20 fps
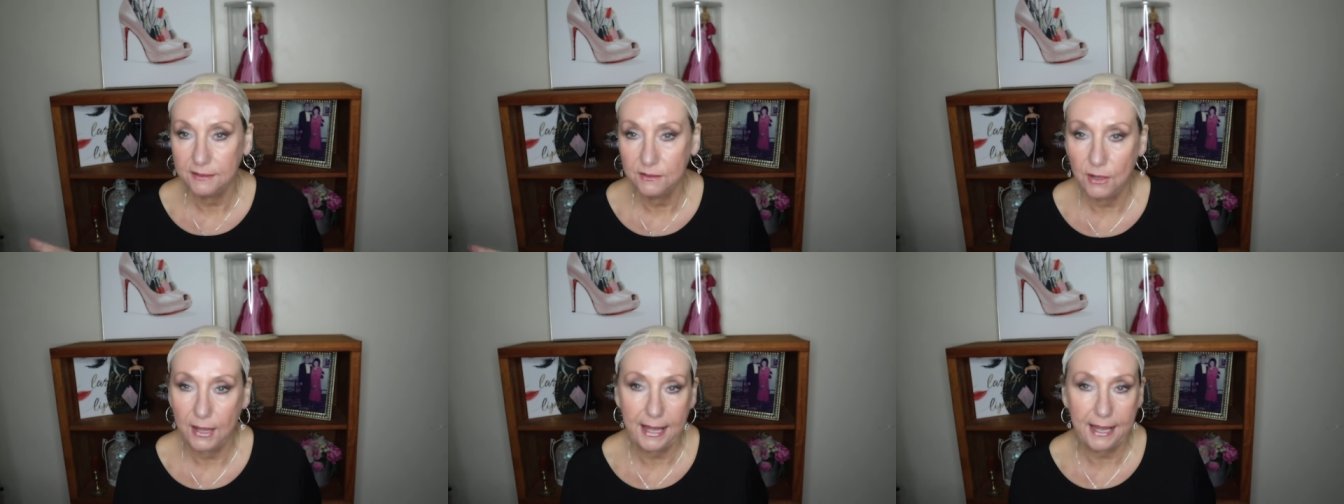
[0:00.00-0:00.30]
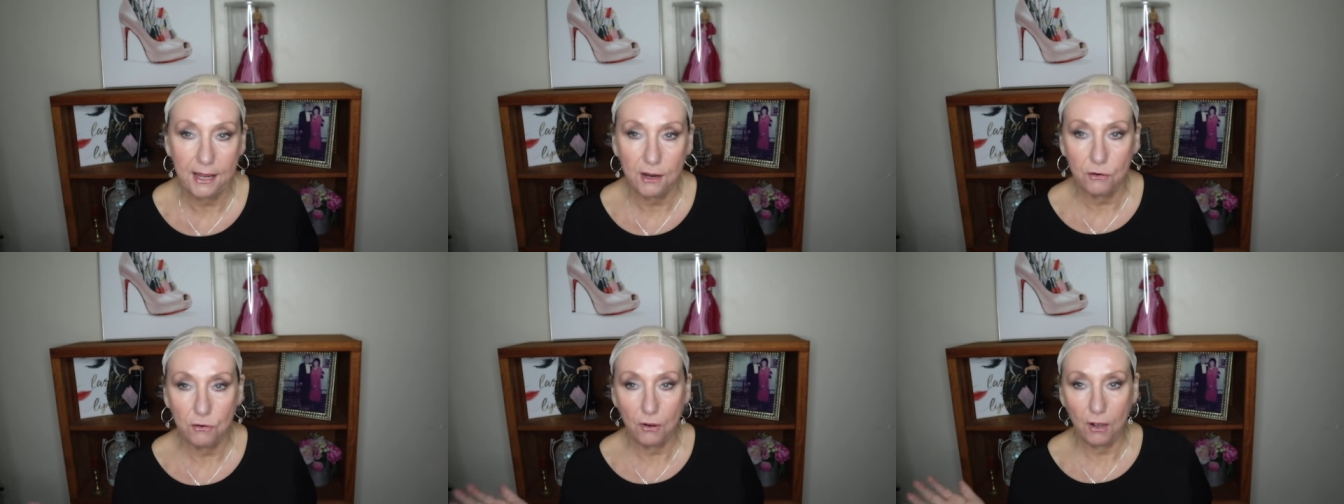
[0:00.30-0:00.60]

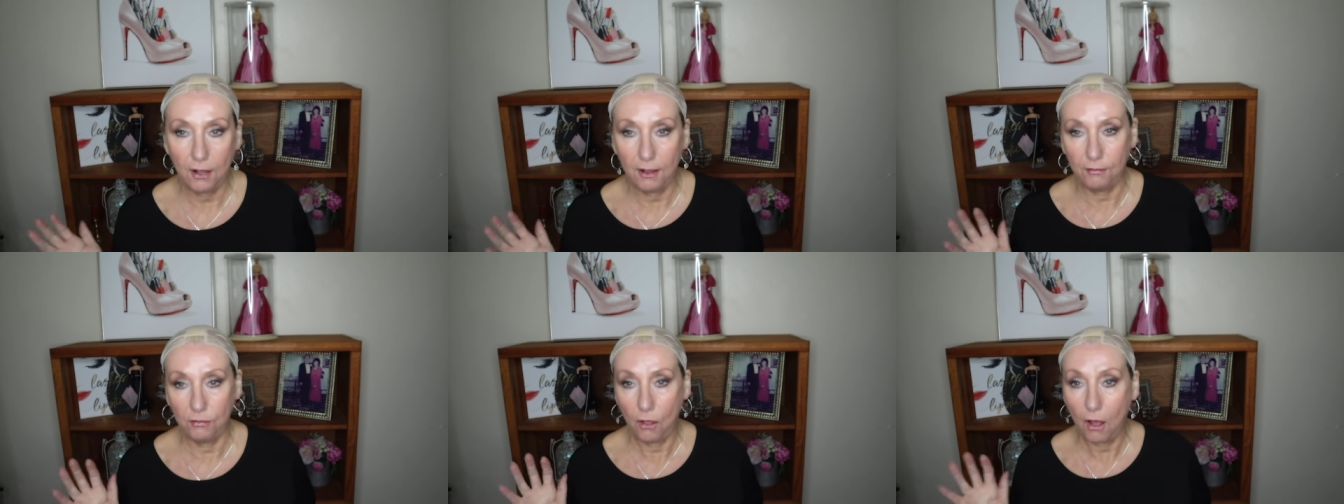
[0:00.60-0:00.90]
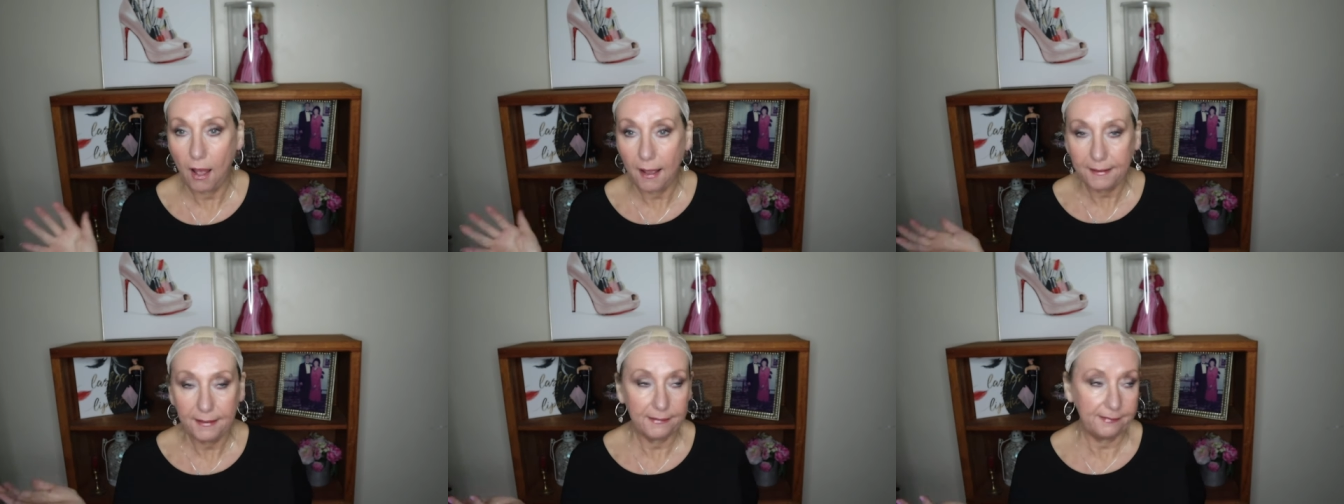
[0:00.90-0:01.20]
hair a
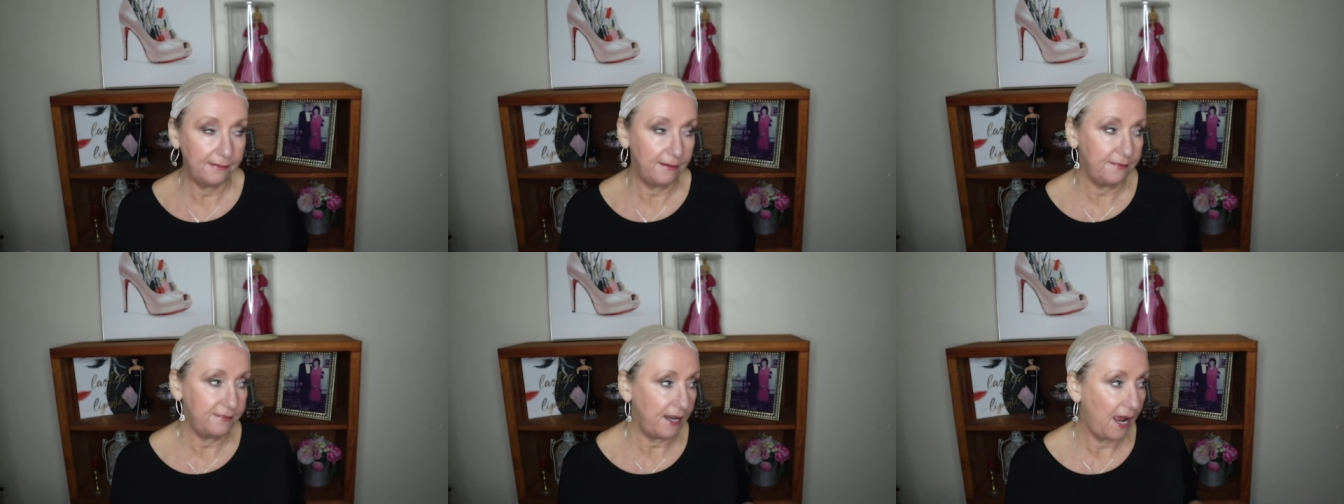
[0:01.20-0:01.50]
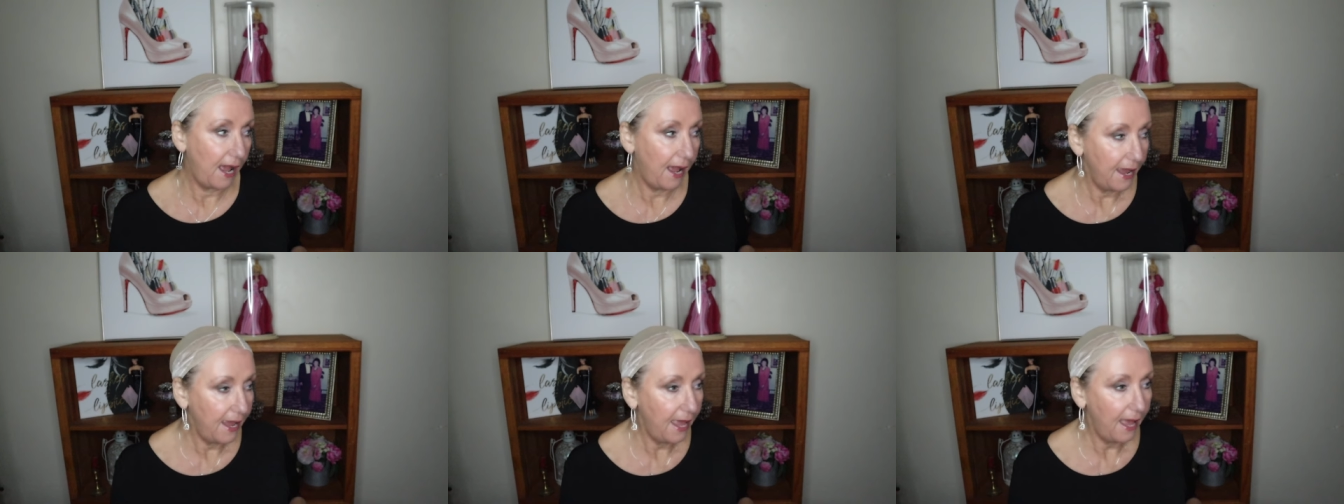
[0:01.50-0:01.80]
lot, at least
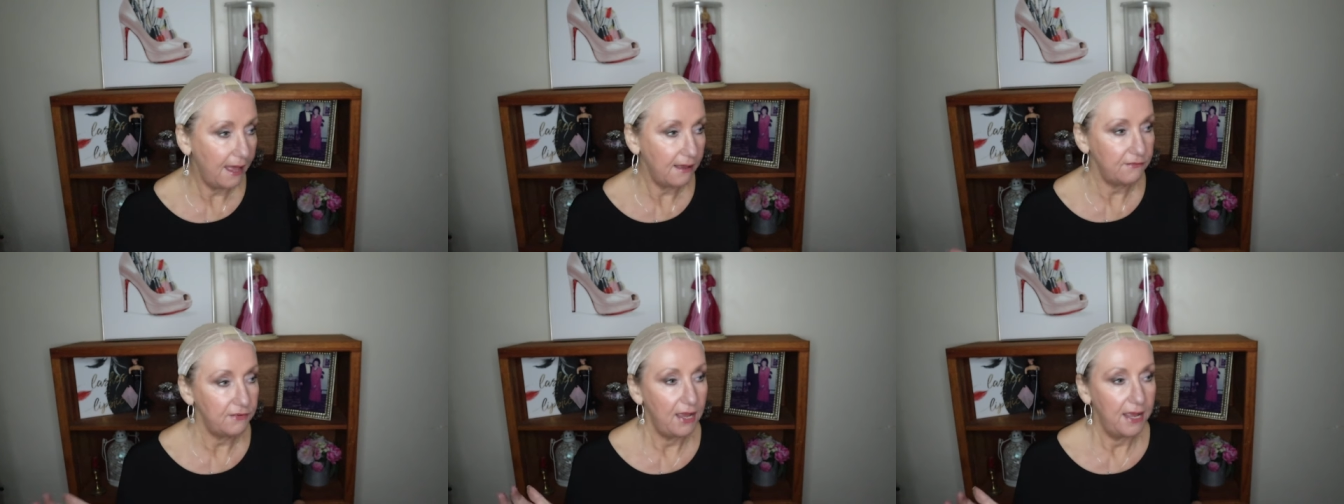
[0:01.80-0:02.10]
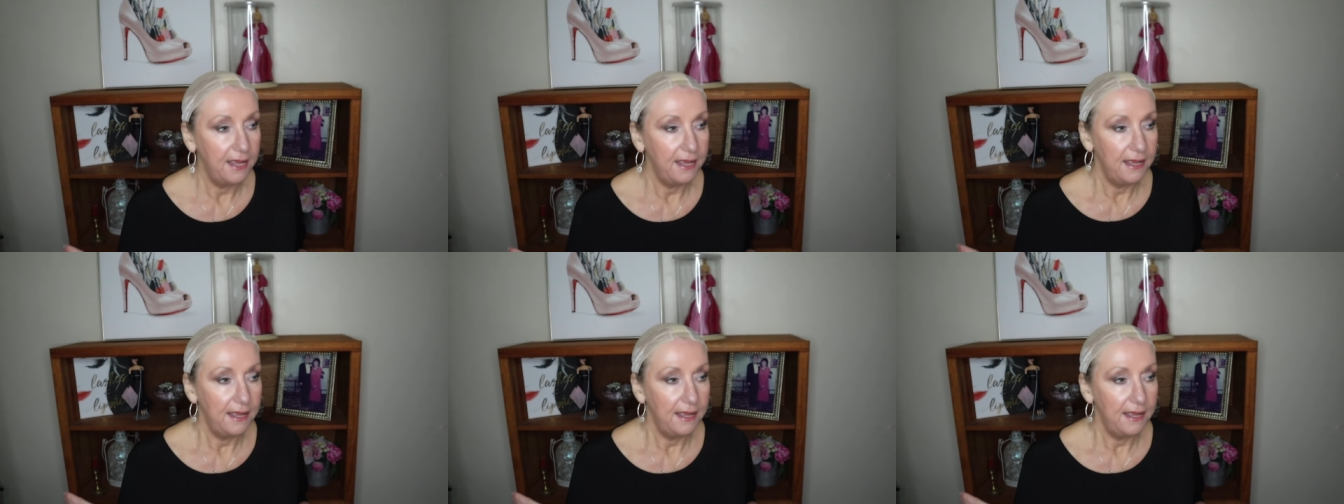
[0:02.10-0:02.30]
I have.